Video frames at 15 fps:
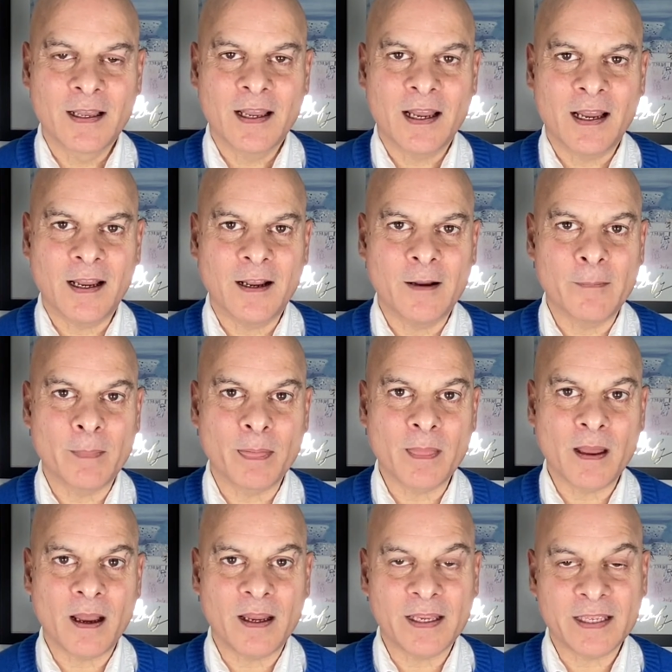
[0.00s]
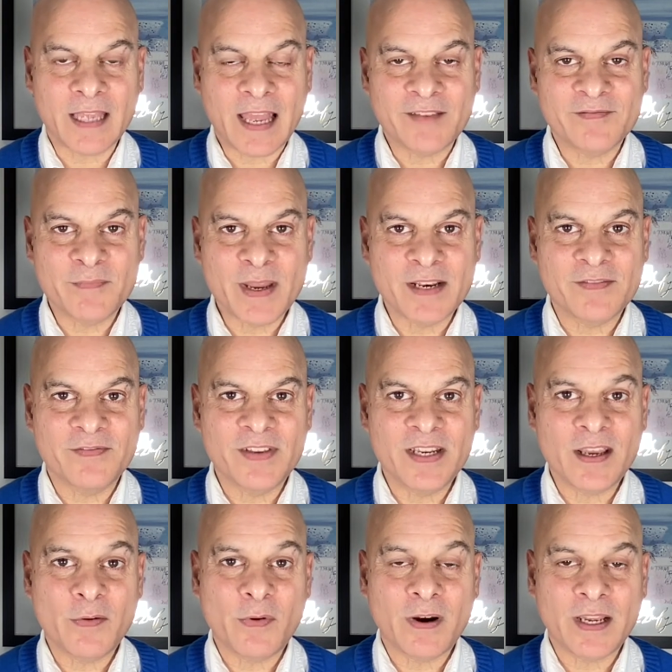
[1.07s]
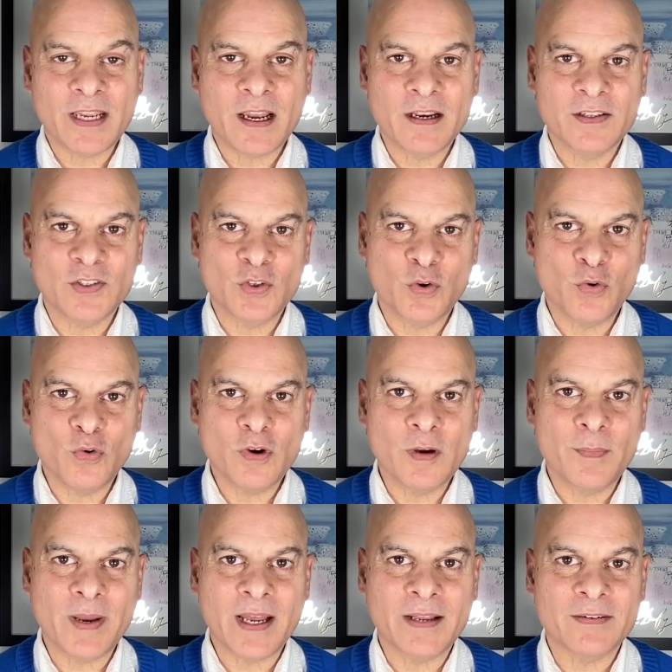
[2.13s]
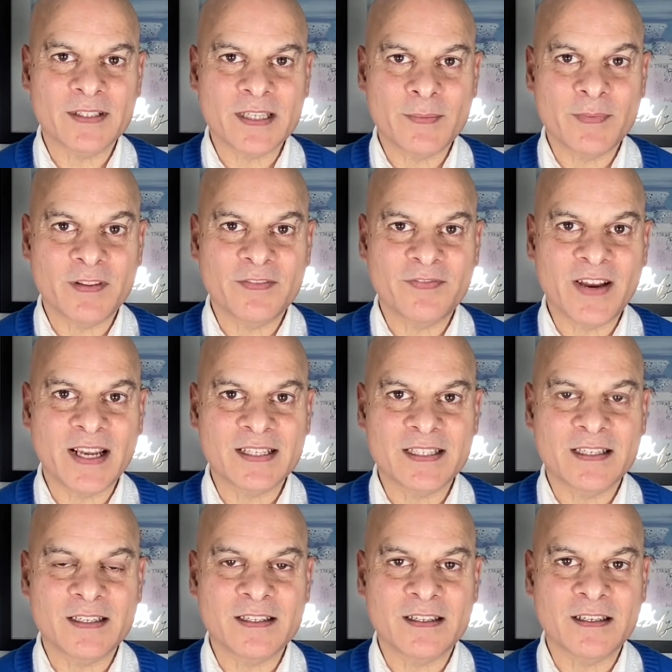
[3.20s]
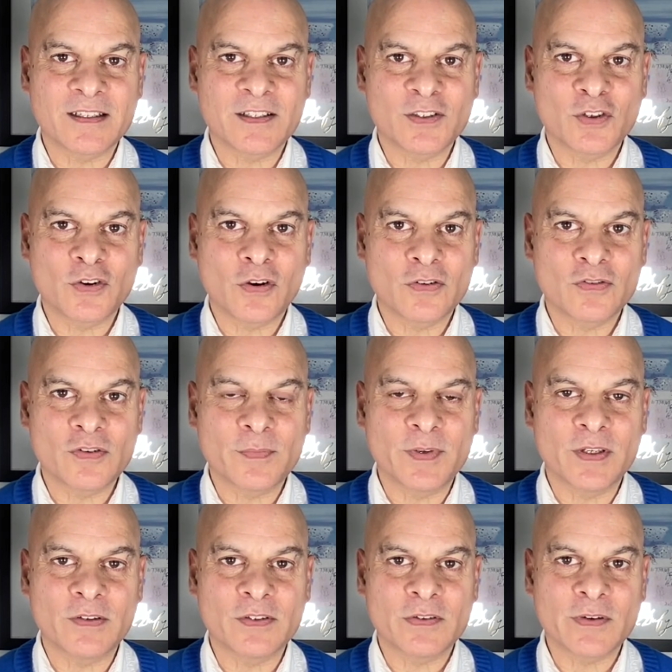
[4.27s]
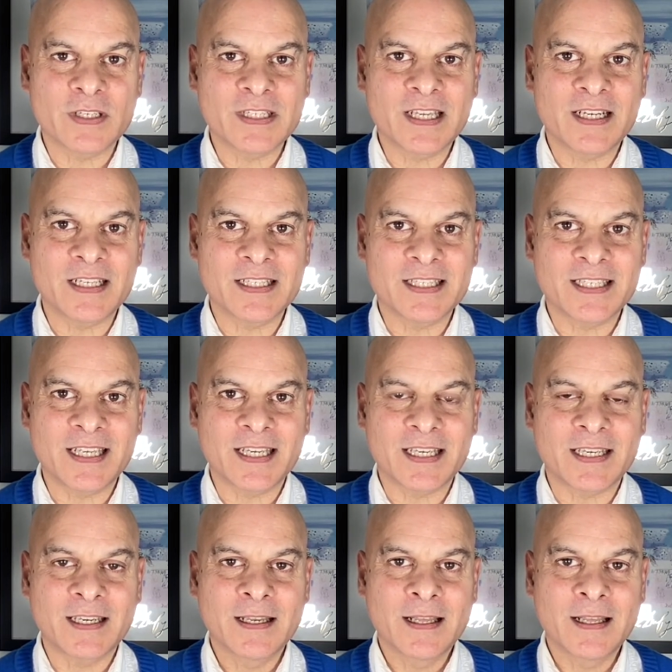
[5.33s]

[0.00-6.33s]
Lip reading: I have made a video where I kind of talk about some of the factors that can contribute to us getting sick